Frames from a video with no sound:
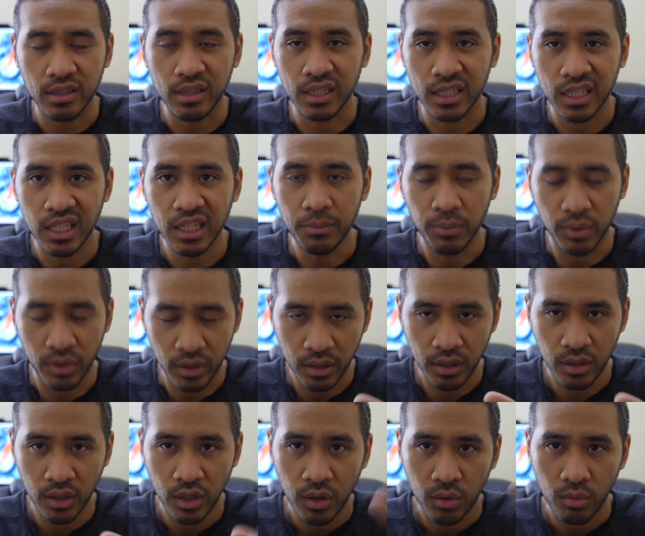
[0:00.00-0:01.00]
are on the
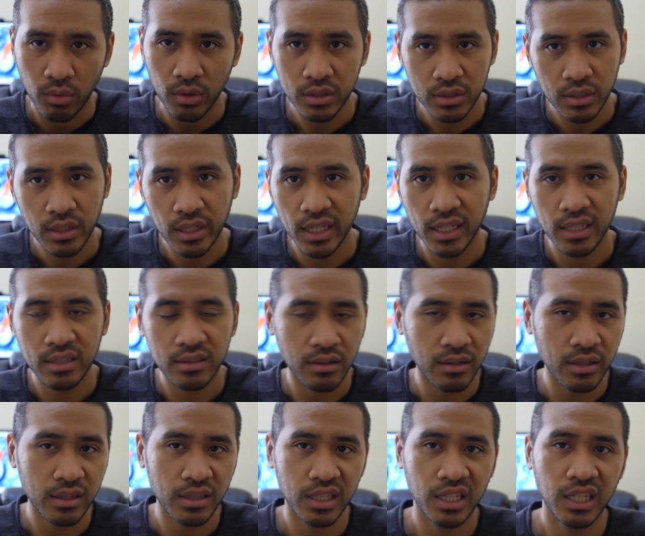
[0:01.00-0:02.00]
keyboard. Once your hands
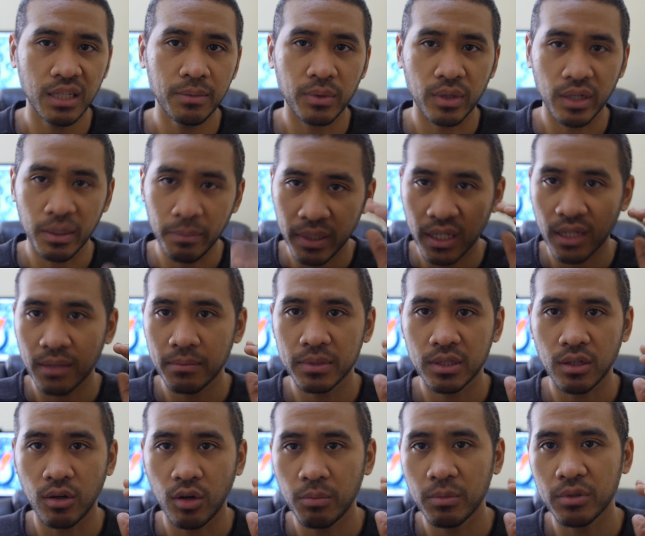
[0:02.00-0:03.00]
are on the keyboard, it
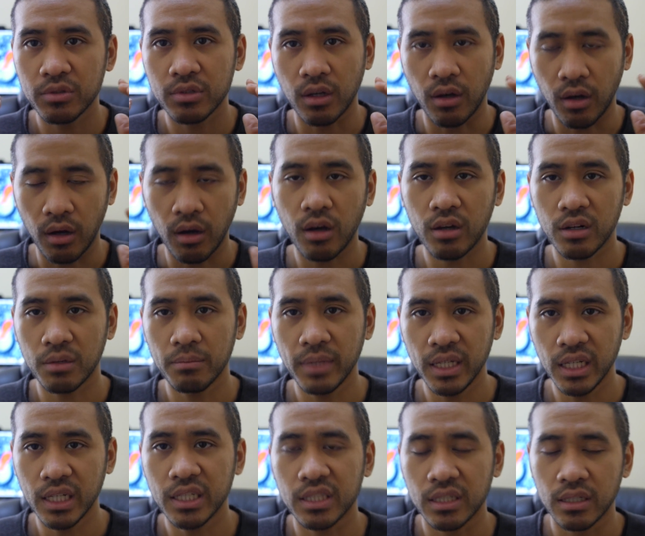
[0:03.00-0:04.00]
becomes almost
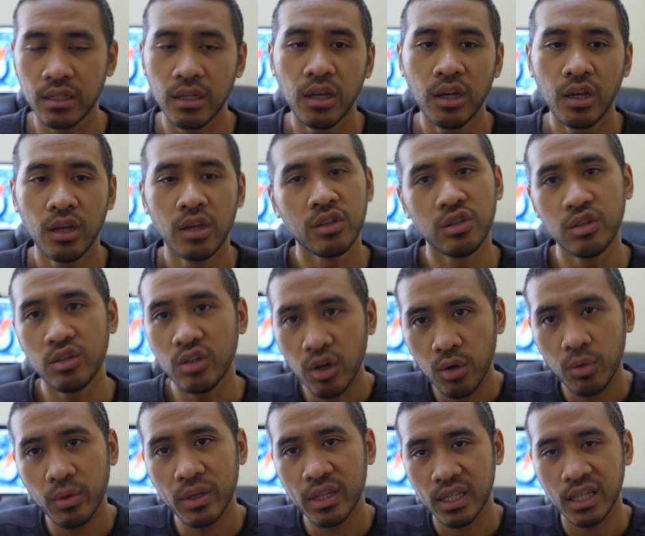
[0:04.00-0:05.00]
automation. You
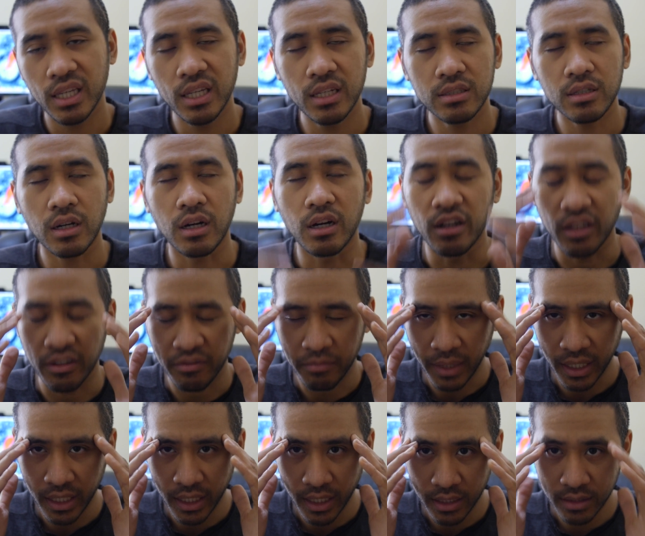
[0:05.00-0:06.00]
know where the keys are. If
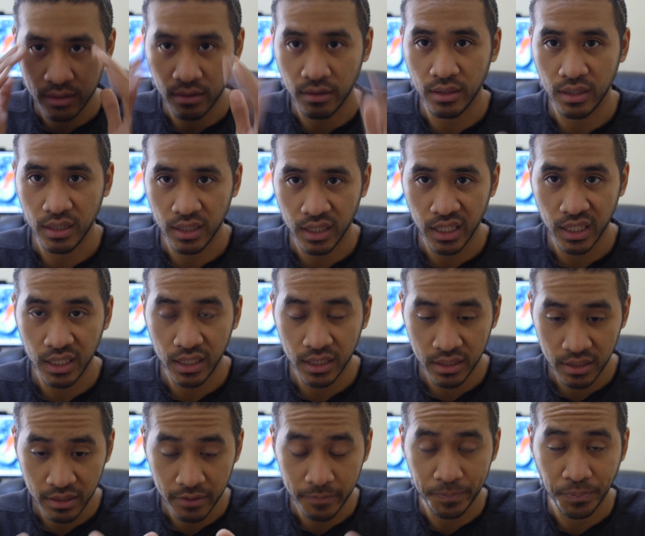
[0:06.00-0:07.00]
my hands are on the
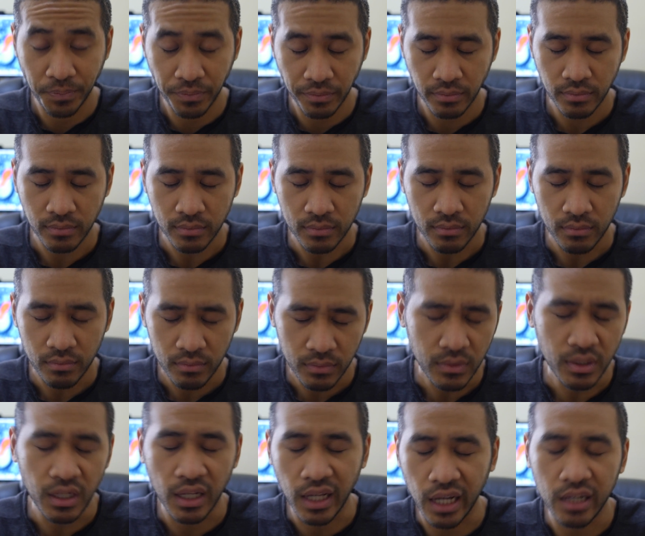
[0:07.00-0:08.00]
keys,
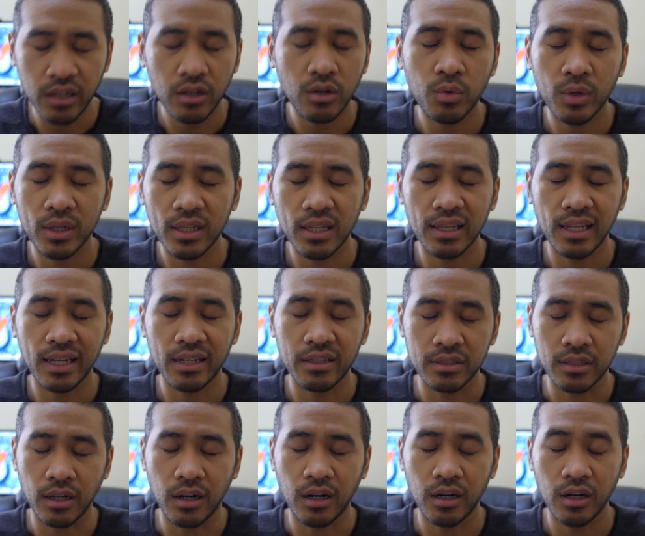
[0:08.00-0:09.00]
I know where the
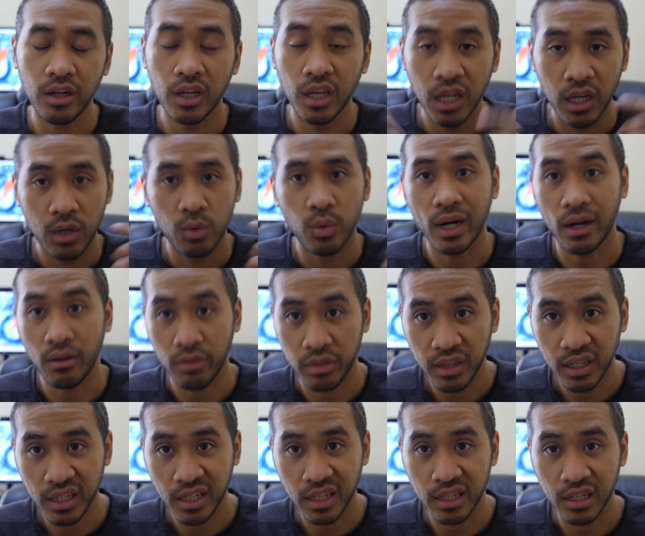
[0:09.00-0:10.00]
letters are
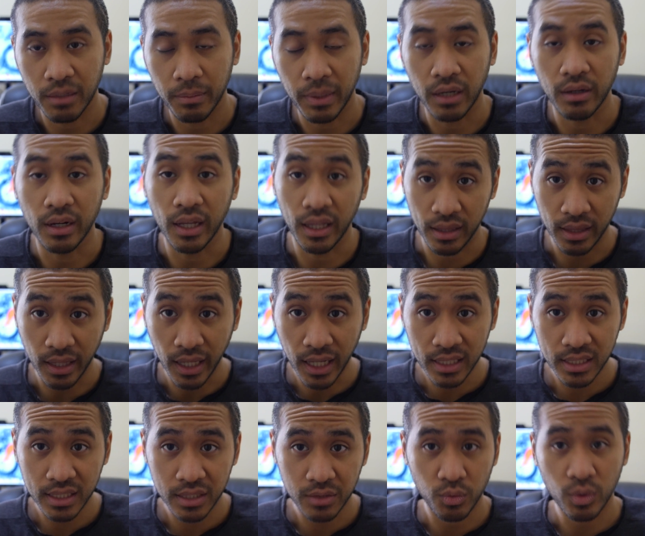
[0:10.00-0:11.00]
without thinking about it. And
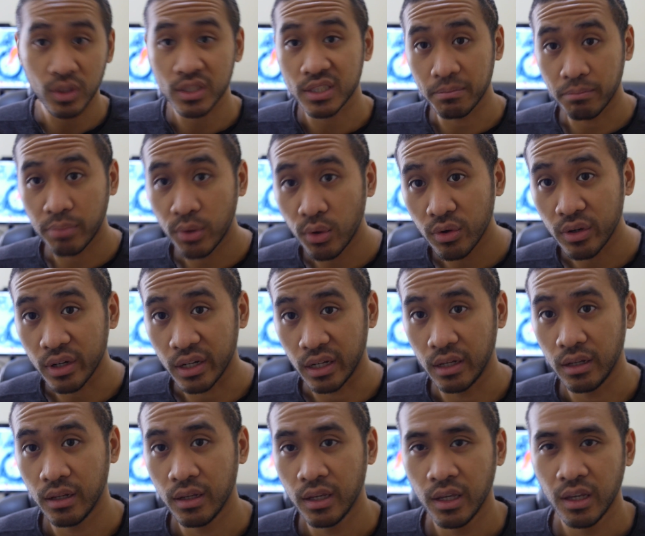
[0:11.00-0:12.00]
that's what's
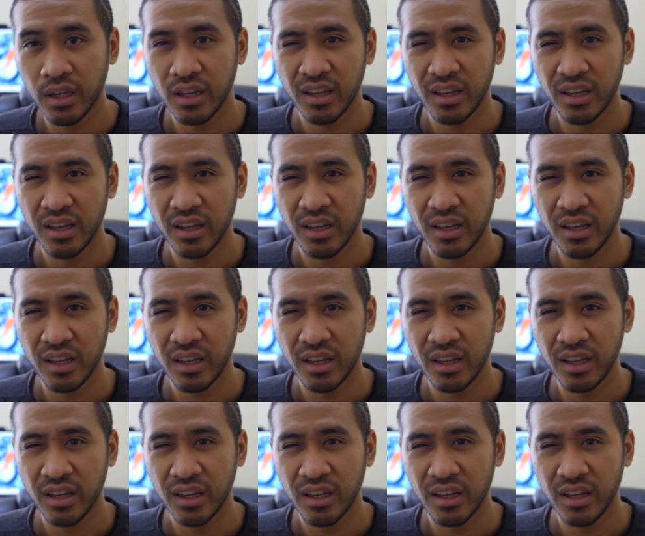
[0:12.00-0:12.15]
important.